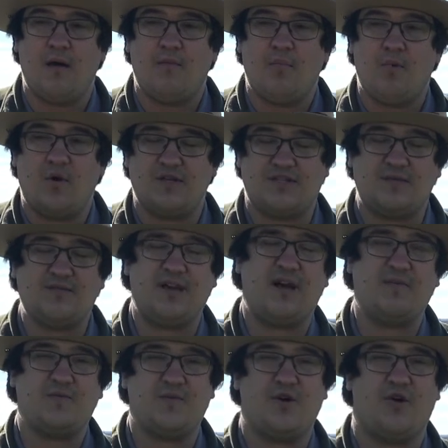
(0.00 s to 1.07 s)
But what
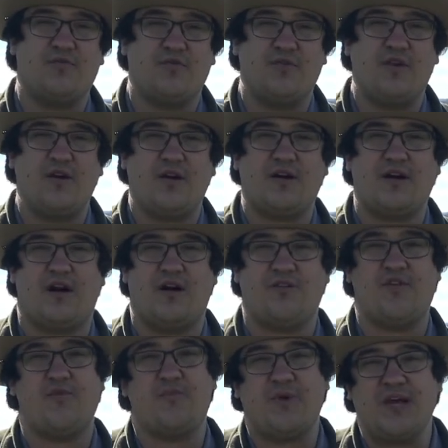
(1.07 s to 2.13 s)
sometimes we overlook are
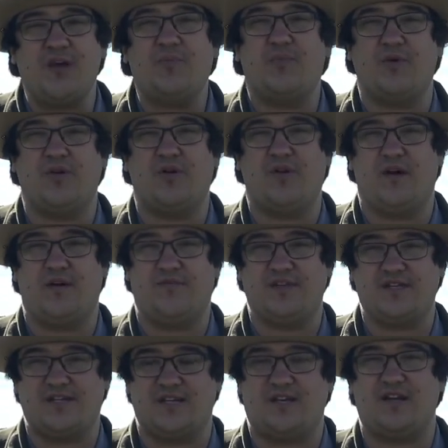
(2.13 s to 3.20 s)
the people of the
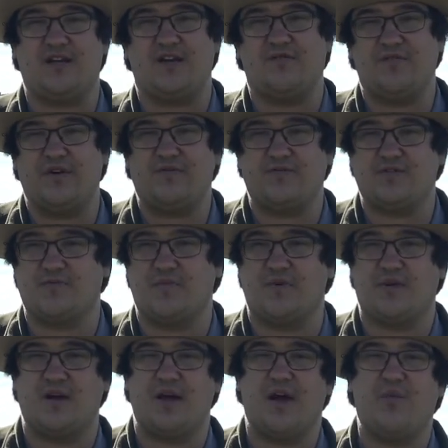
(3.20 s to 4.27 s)
city of
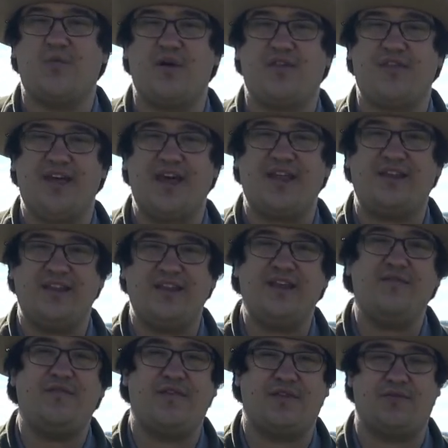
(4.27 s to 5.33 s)
Fredericksburg and what they
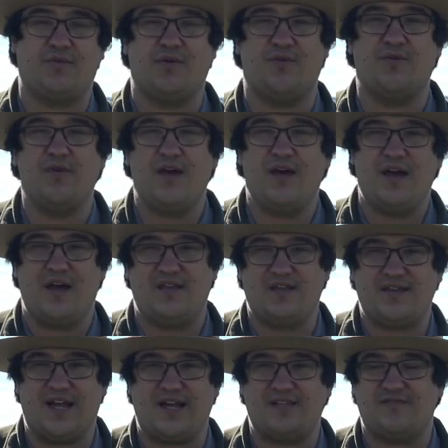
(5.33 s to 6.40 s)
lived through in the
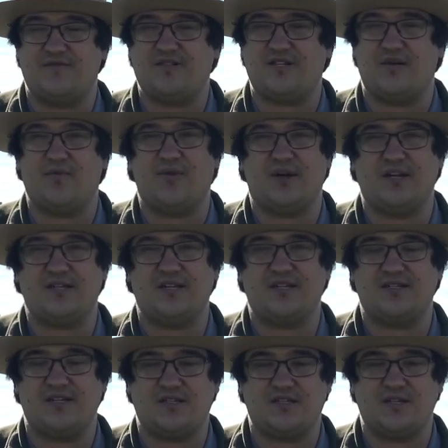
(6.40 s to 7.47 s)
days of December
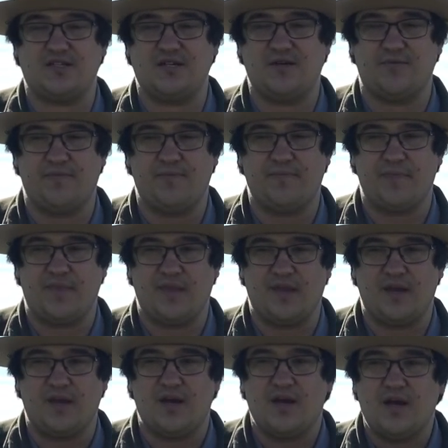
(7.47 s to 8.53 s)
1862.
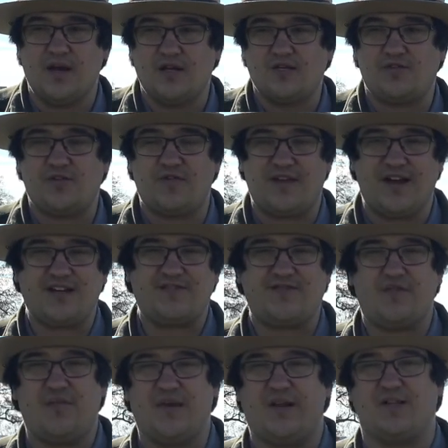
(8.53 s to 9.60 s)
So over the next
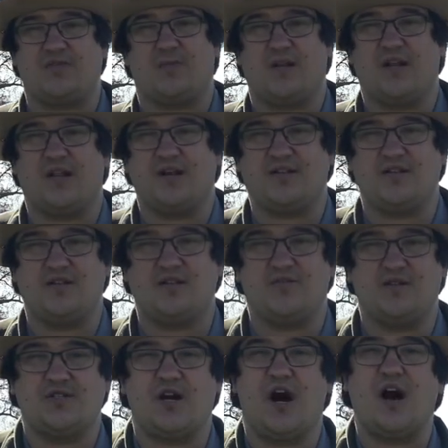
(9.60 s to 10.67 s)
few minutes, what I'd like to do
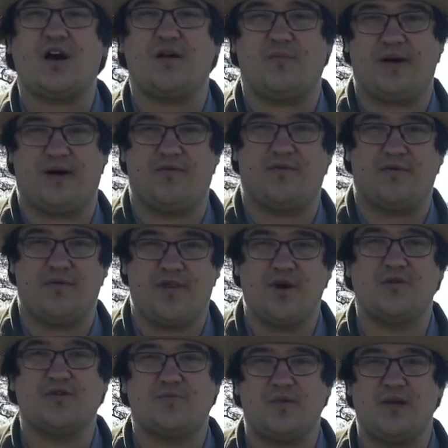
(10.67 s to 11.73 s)
is talk about
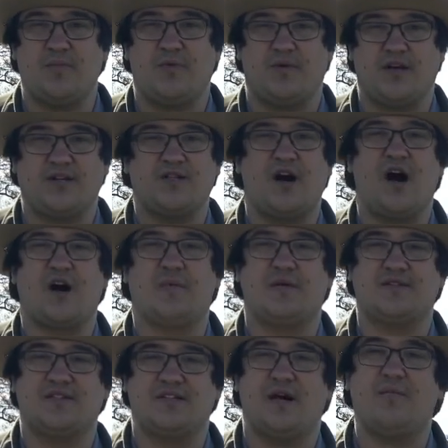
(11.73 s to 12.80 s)
those people and talk
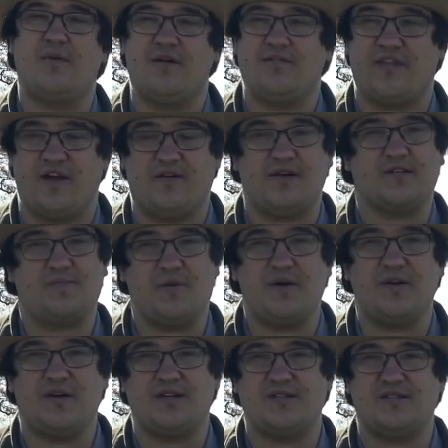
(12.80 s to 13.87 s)
about some of their
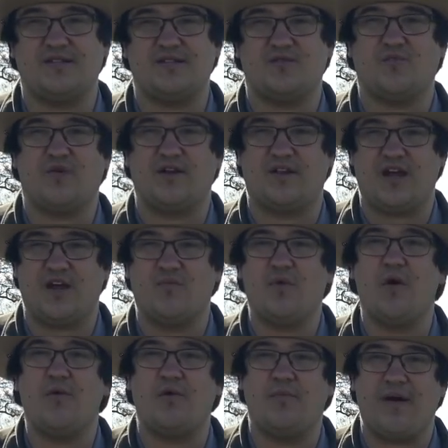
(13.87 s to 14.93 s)
experiences and what they
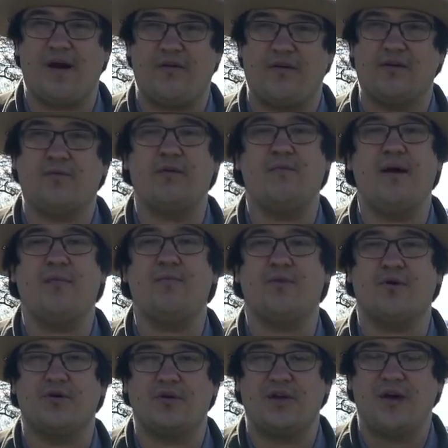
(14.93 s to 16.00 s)
wrote about and
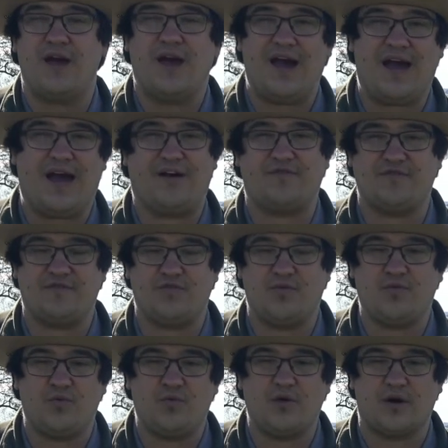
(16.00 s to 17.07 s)
remembered after the
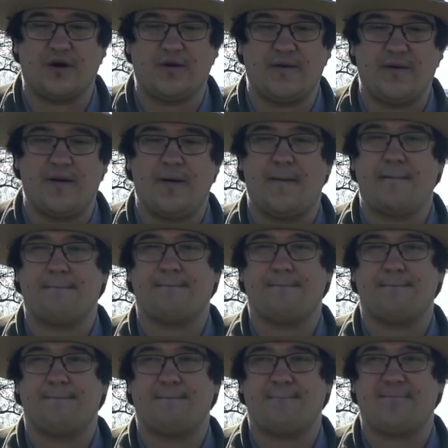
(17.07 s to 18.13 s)
war.
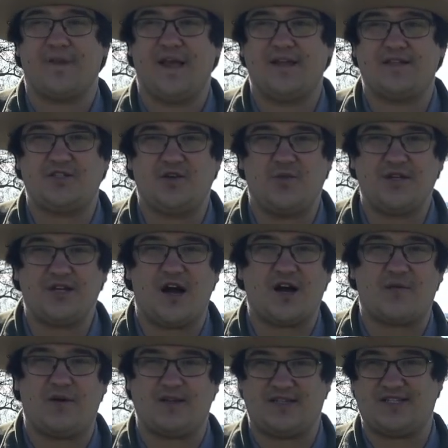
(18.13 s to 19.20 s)
And so we
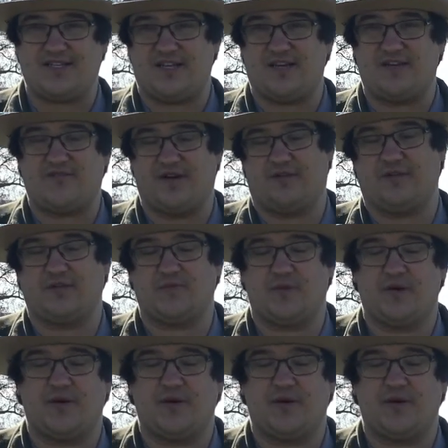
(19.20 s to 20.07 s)
talk about the city of Fredericksburg.